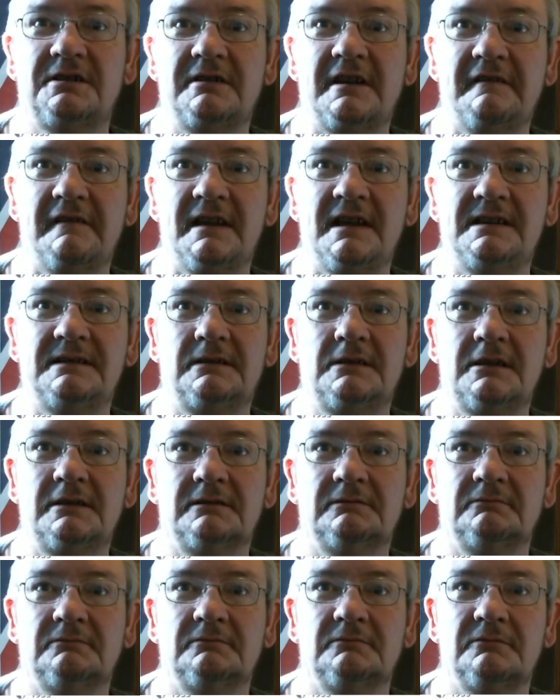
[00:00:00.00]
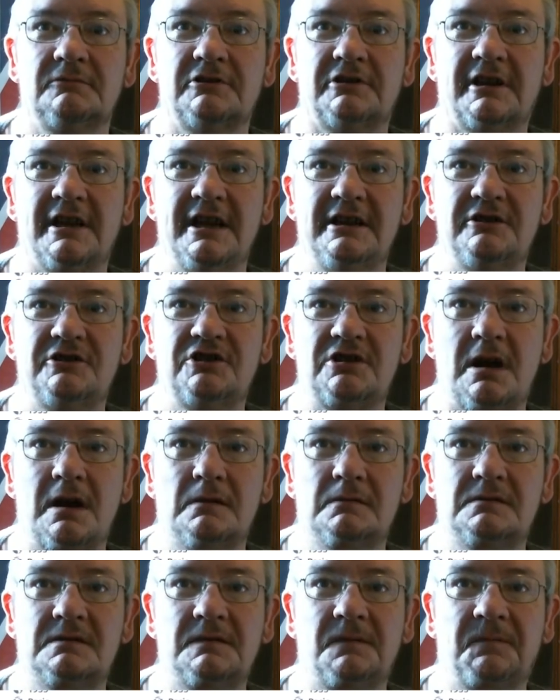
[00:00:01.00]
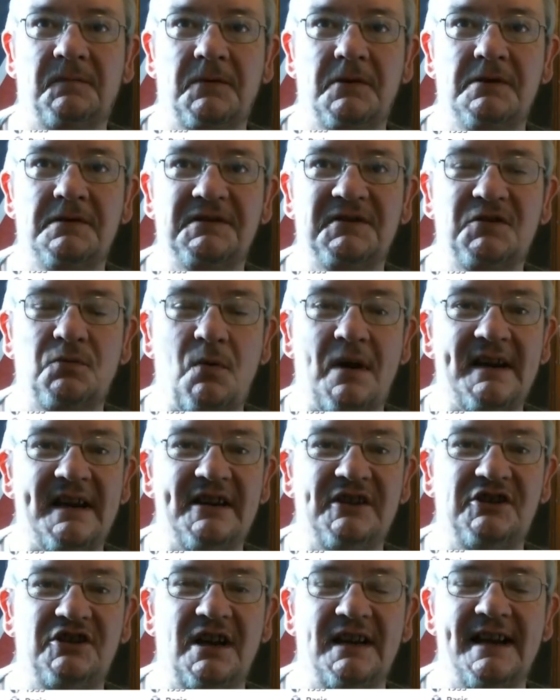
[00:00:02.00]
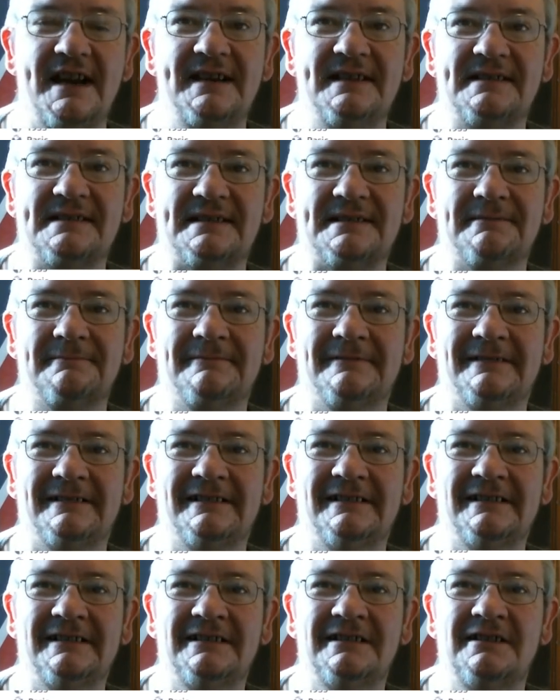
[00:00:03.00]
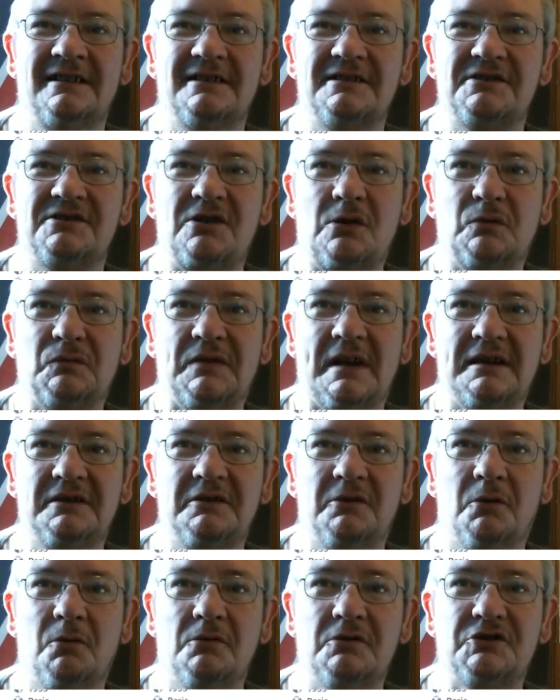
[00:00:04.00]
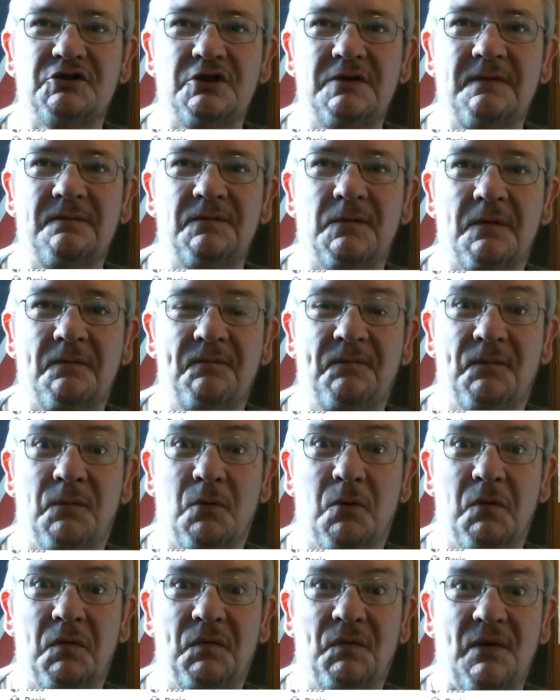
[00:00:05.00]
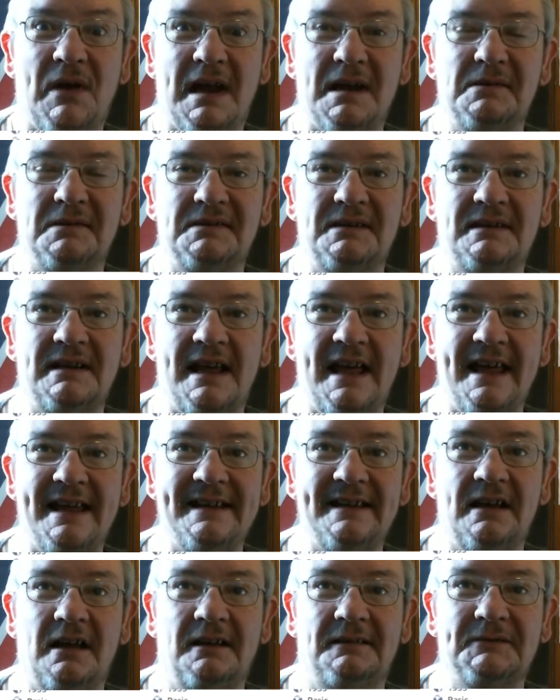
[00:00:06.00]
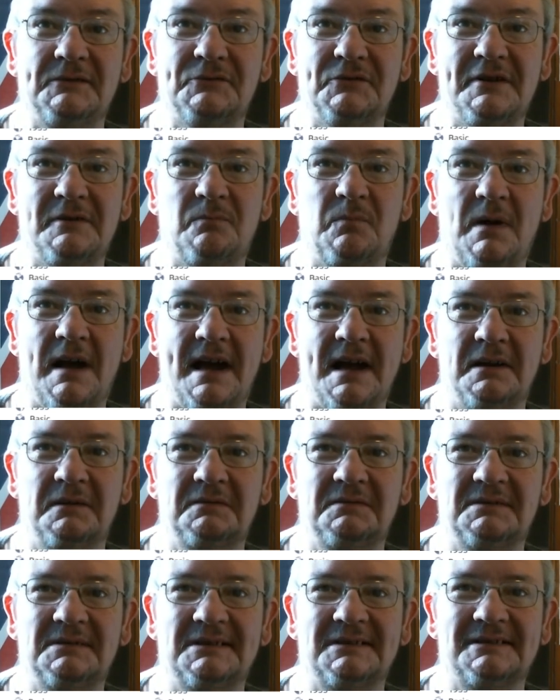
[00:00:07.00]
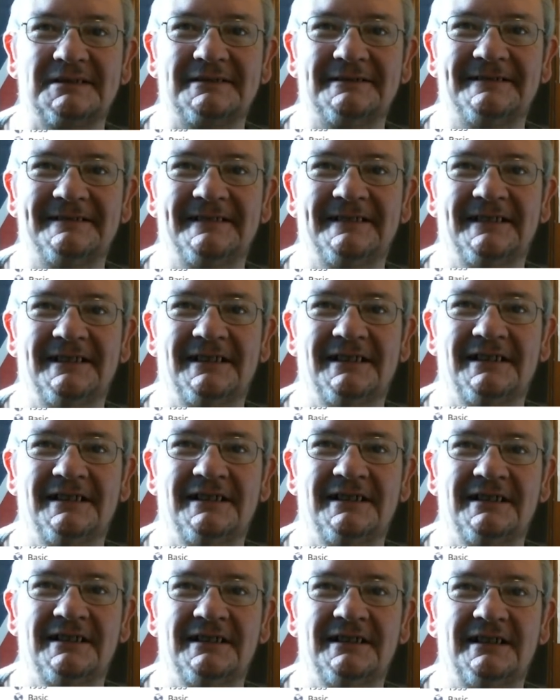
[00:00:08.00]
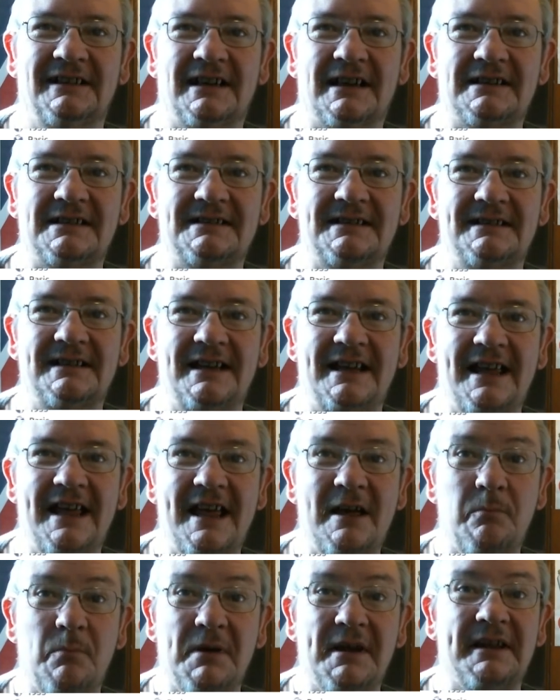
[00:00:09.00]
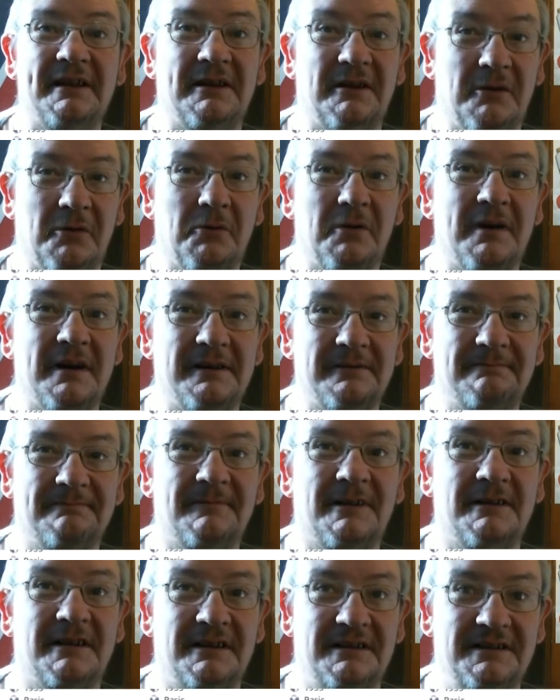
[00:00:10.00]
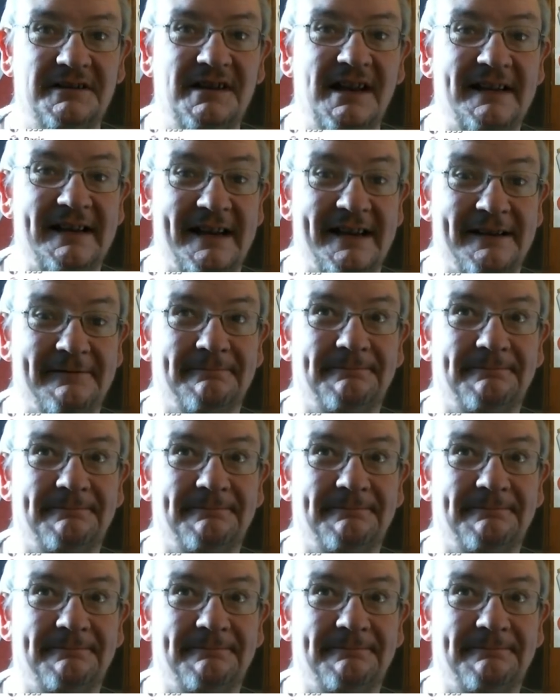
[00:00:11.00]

there it is, look. King Charles the First, 20 shillings. Sold that at auction for £4,800. That's an epic coin, I can tell you.